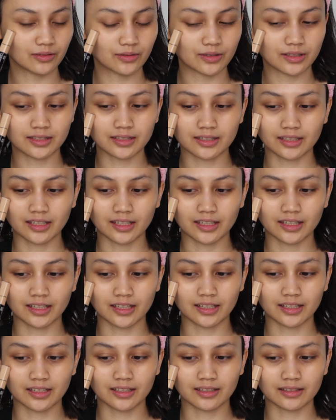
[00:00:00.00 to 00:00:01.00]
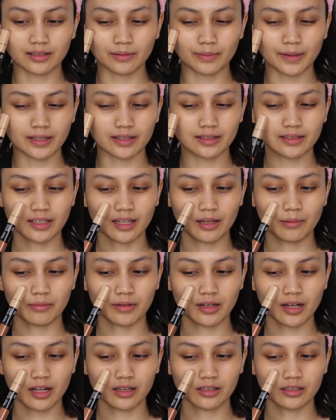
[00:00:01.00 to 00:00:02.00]
you can see, it is about the same
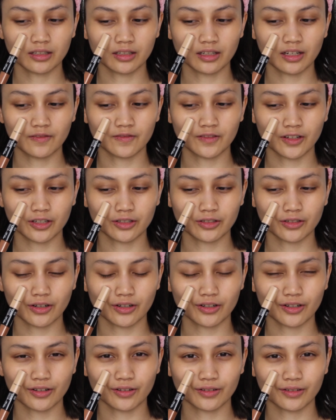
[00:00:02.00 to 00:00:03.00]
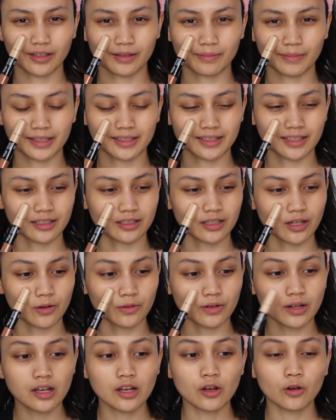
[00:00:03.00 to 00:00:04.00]
color, if not darker, than my skin
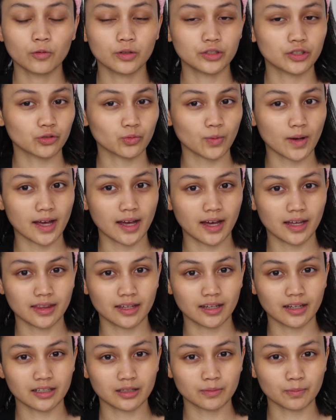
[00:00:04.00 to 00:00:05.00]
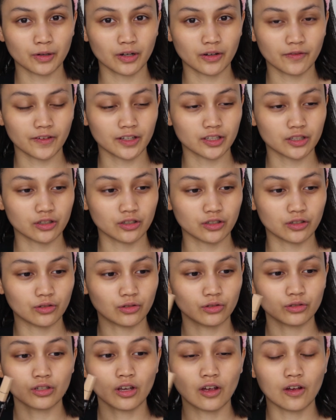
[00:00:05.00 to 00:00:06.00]
tone, which is why I think it's perfect to
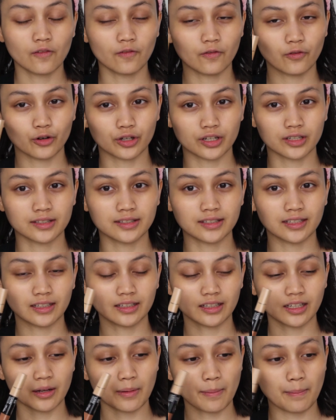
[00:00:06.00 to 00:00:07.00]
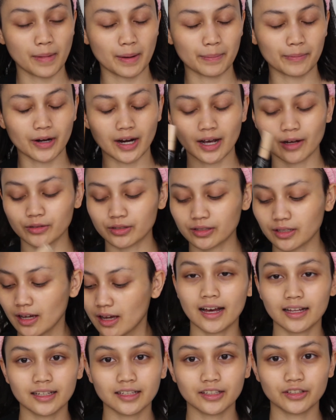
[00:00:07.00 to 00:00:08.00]
use for concealing my brows.
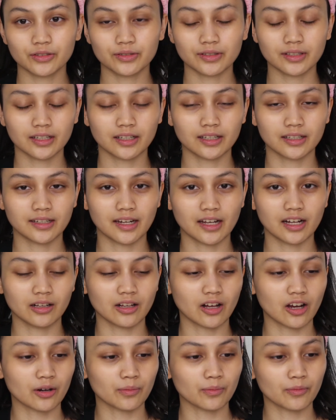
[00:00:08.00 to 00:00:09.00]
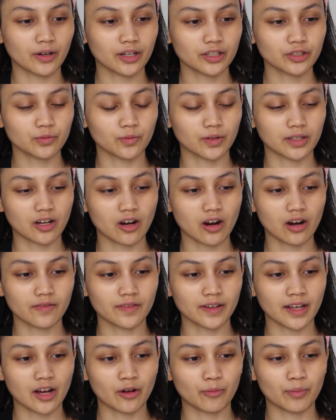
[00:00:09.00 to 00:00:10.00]
I like using a nail art brush when
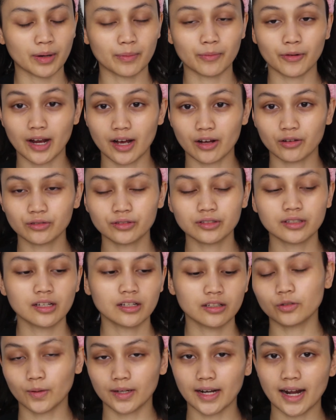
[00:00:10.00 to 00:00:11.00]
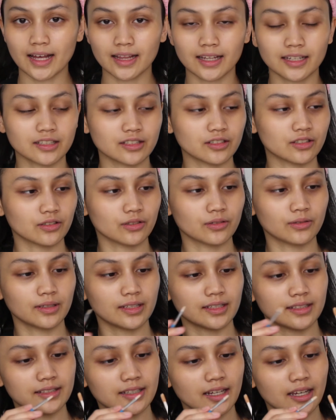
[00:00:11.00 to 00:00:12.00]
carving out my brows. So what I like to do
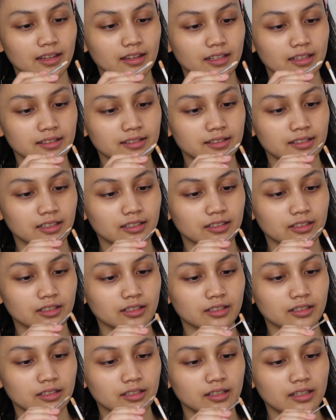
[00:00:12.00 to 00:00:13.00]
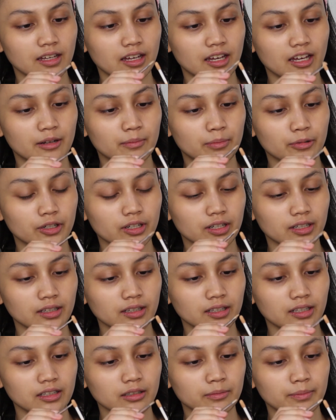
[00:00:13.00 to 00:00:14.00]
is take the concealer and put a
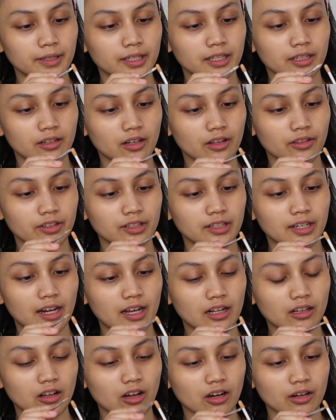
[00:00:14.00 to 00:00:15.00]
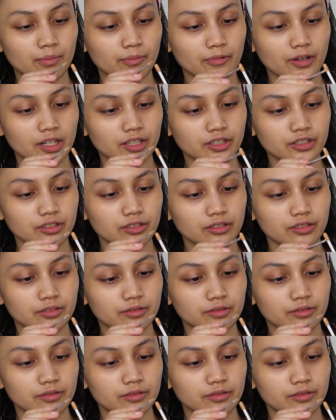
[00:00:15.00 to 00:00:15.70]
little bit on the nail art brush.